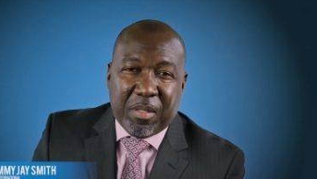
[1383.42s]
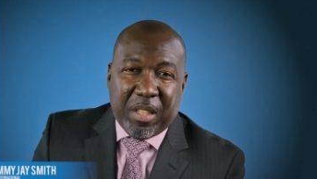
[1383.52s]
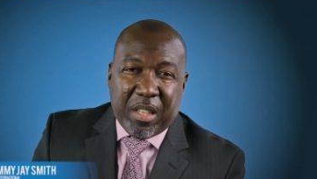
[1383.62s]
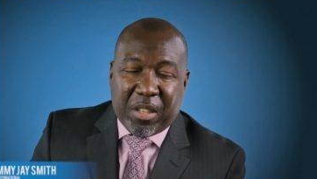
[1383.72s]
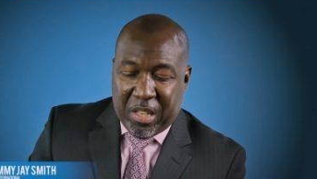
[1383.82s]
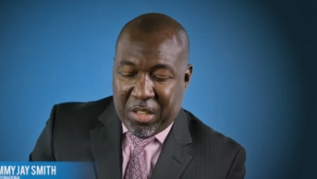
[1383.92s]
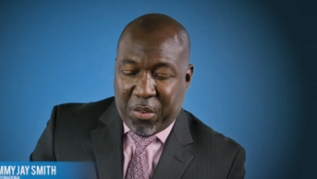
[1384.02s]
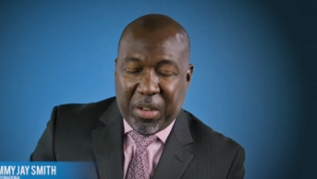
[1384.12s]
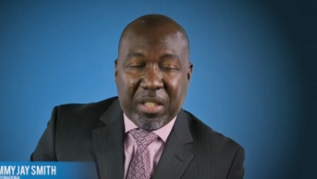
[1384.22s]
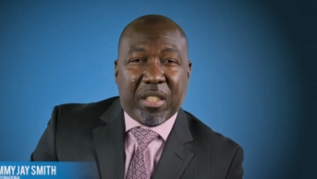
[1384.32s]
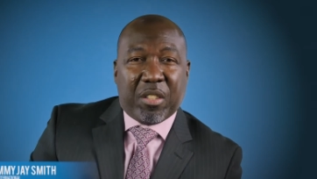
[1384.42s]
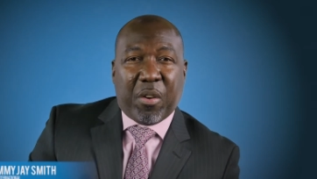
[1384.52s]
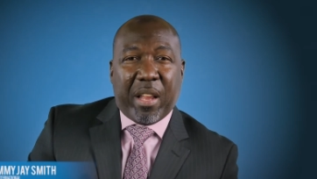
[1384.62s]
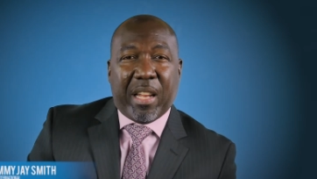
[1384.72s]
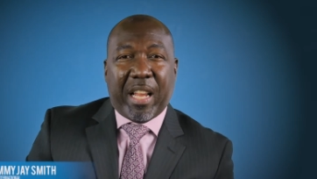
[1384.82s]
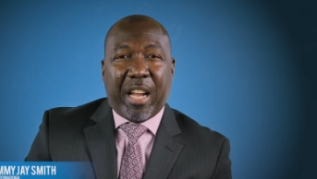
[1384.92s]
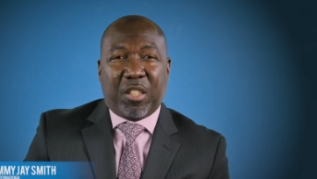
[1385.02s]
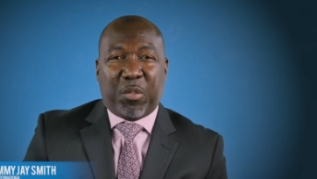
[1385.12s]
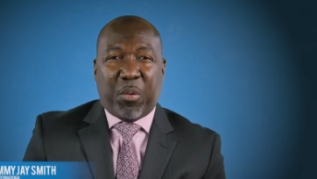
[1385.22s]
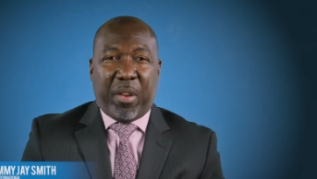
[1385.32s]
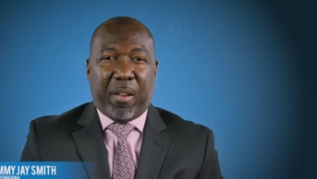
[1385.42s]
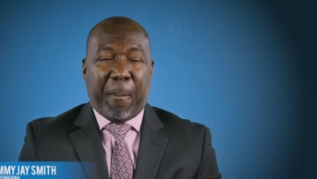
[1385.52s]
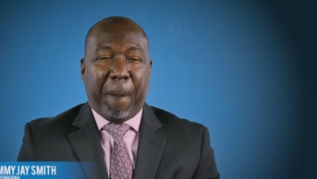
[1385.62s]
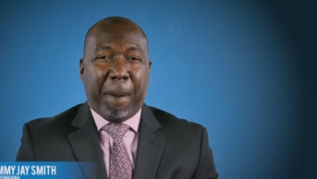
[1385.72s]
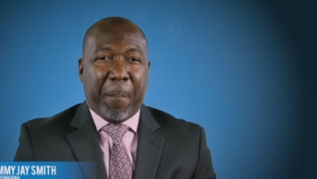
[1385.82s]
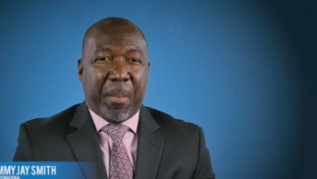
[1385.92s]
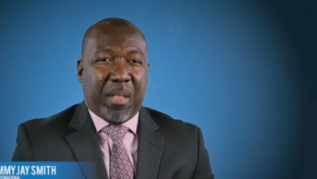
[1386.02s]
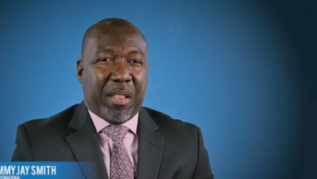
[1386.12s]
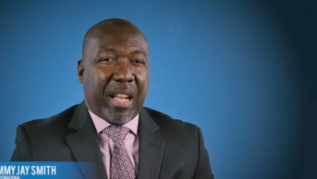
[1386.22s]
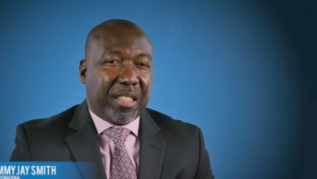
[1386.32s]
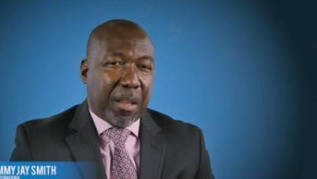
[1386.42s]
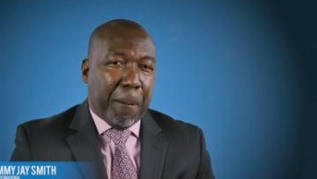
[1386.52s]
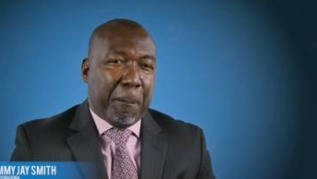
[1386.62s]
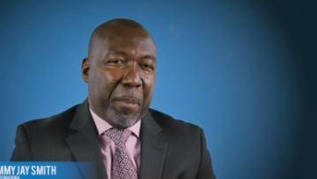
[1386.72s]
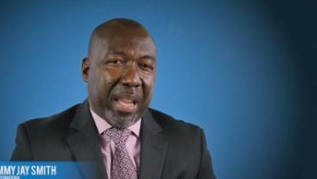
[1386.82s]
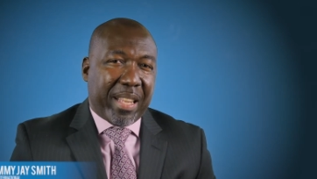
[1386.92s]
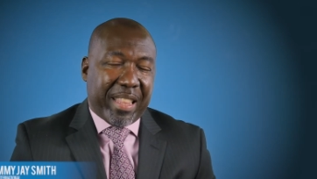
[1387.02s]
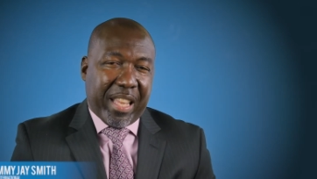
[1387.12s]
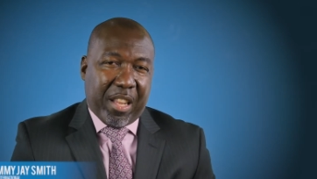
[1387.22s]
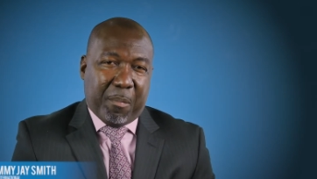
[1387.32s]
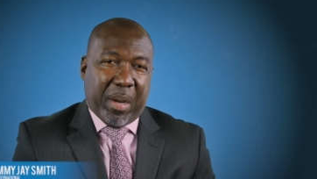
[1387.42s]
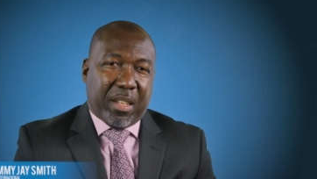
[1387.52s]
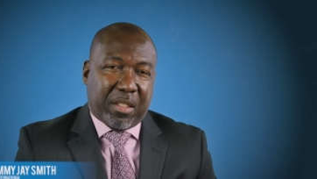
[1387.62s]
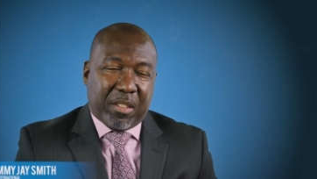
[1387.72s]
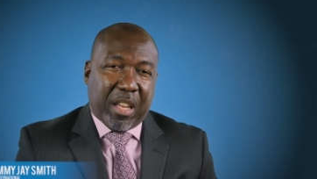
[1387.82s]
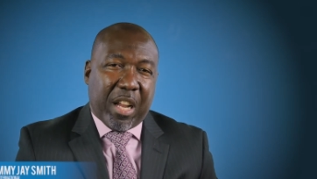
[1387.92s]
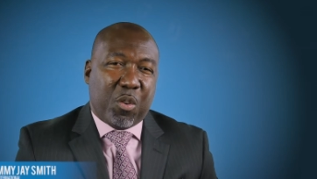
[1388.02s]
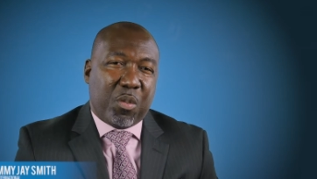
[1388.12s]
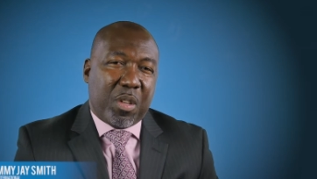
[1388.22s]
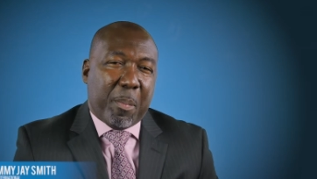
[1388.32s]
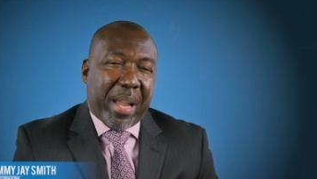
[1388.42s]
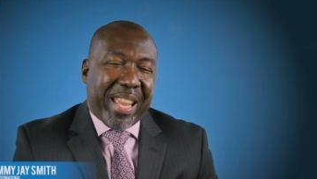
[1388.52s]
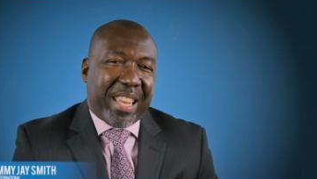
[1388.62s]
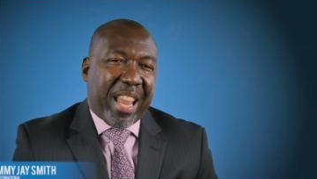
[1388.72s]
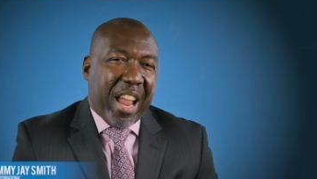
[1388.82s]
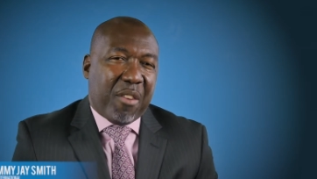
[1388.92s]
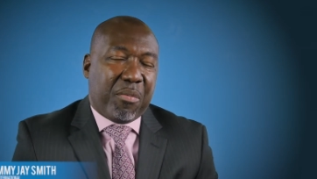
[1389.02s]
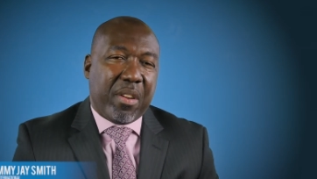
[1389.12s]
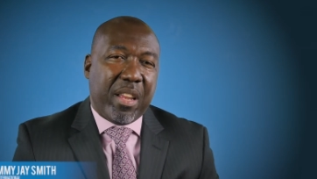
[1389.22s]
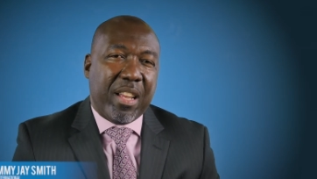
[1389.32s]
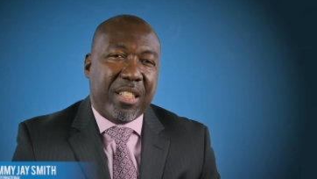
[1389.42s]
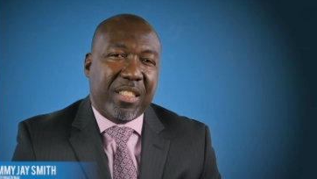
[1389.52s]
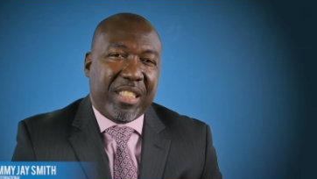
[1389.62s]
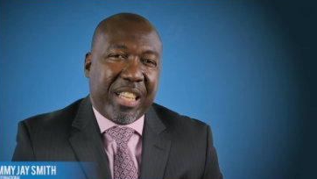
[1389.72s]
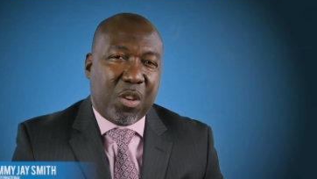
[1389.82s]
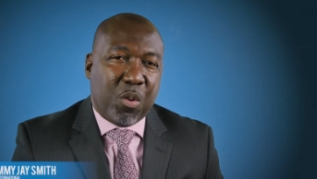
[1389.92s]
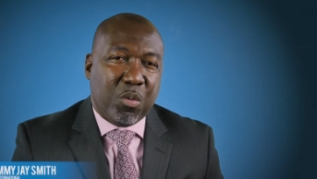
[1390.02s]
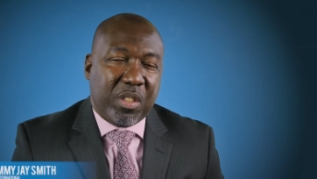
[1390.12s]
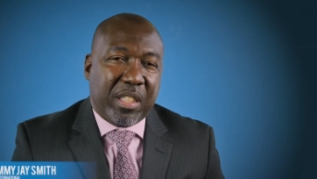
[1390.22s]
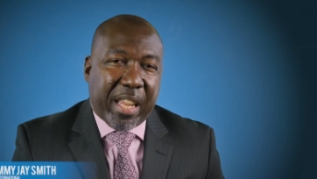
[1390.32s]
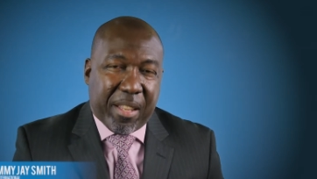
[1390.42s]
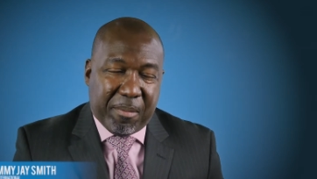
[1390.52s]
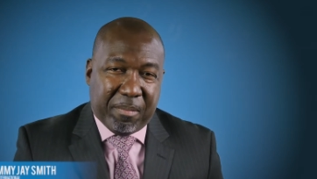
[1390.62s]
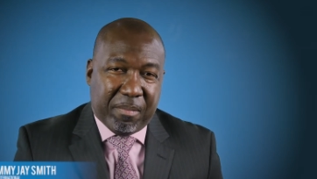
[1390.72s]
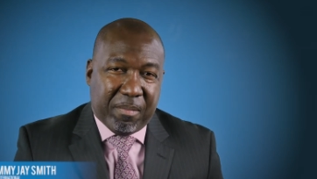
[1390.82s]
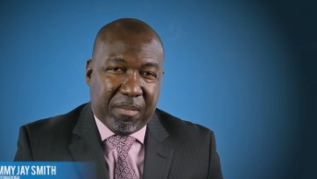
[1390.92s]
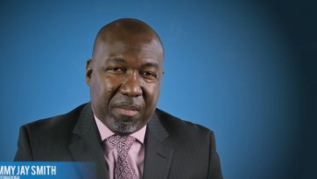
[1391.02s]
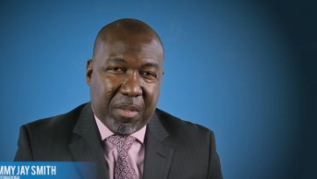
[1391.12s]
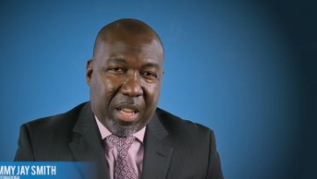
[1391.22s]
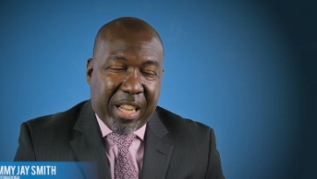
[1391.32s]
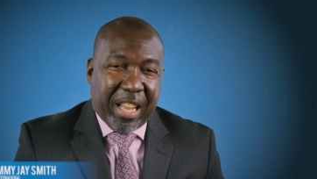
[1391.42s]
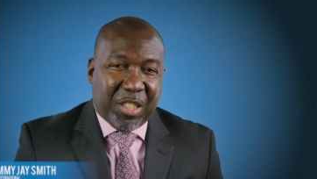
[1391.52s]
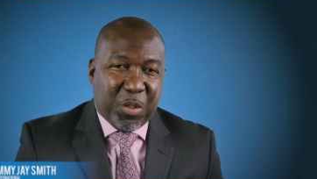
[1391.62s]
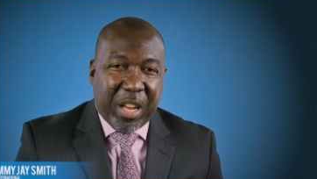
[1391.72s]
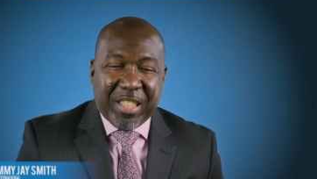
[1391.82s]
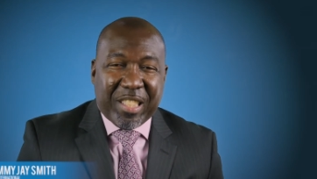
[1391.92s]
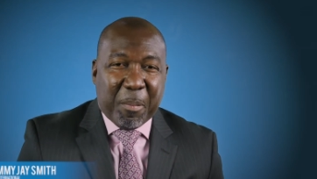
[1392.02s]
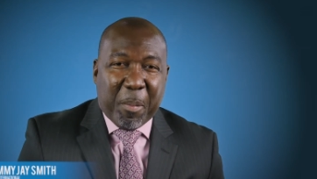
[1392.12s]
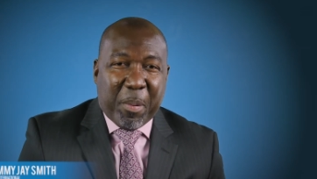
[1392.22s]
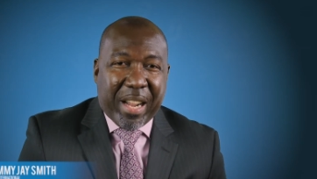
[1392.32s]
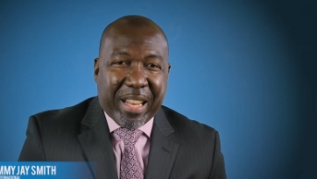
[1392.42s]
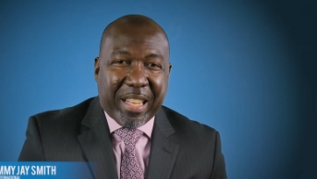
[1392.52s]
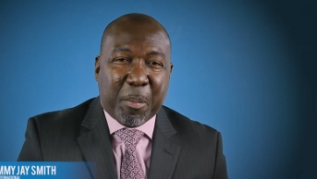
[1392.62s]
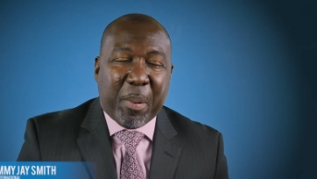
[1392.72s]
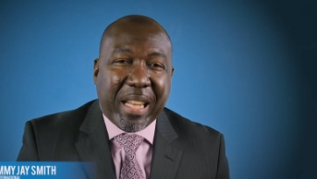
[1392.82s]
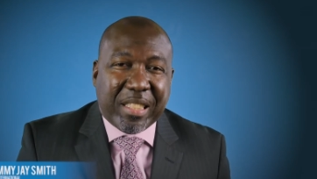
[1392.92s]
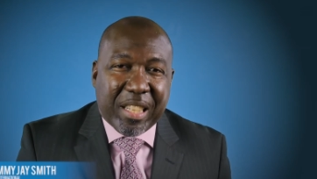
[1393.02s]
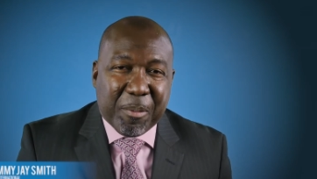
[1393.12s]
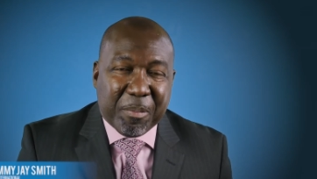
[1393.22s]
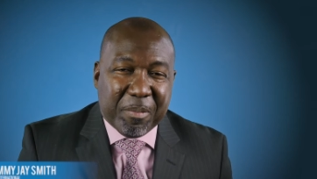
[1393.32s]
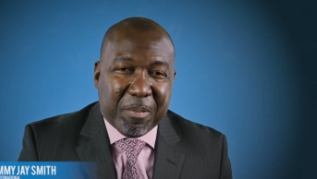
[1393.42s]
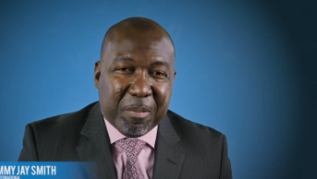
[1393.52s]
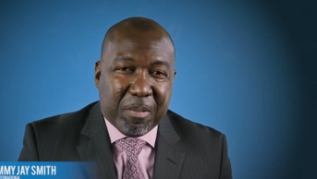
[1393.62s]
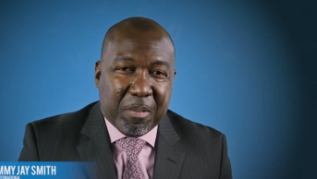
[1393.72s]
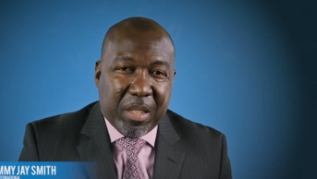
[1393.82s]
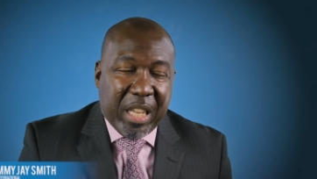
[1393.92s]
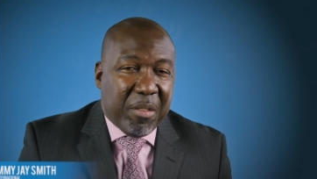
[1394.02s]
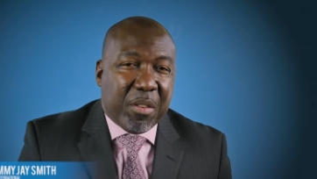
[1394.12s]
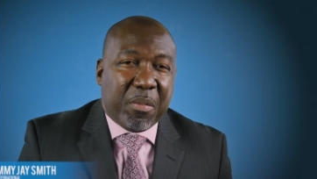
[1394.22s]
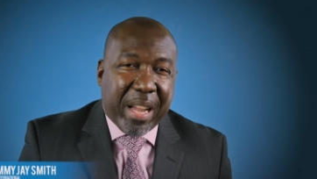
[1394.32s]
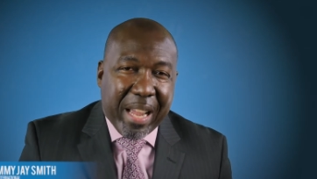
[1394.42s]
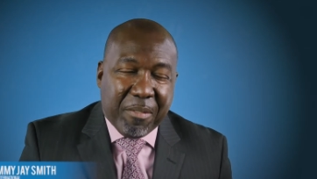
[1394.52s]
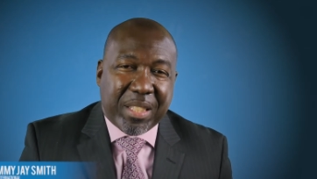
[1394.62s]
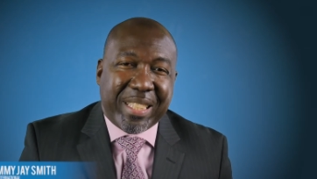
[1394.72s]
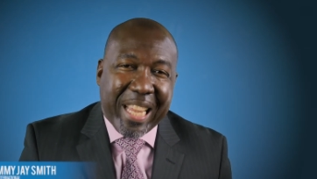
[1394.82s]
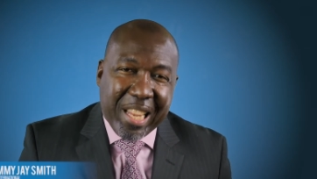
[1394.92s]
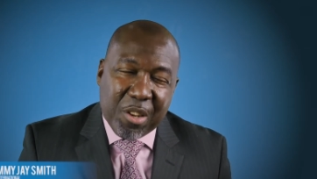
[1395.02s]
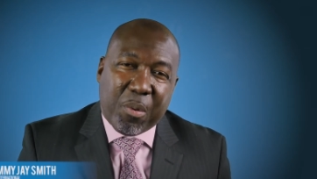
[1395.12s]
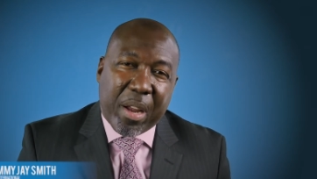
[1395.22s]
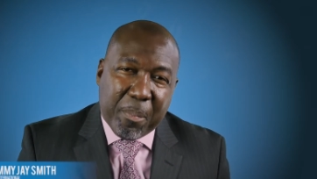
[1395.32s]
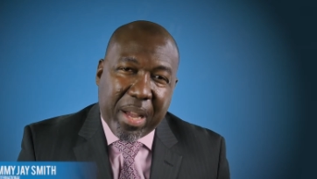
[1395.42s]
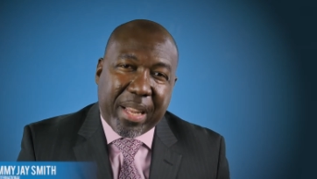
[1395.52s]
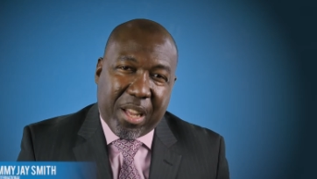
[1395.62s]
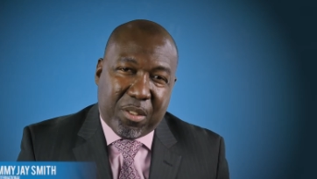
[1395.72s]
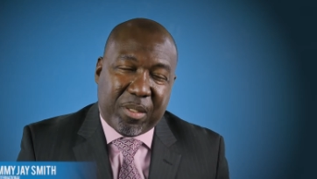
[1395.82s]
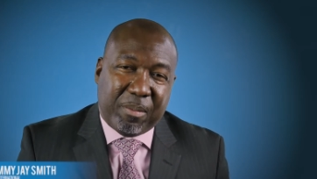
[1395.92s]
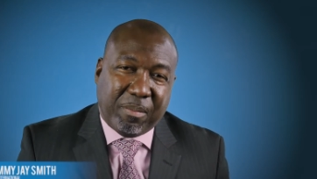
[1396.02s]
It increases credit lines for you. That's a big thing of mine. I go to the bank every single day. I got $2 out of my pocket, I deposit it, even if I have to take it right back out.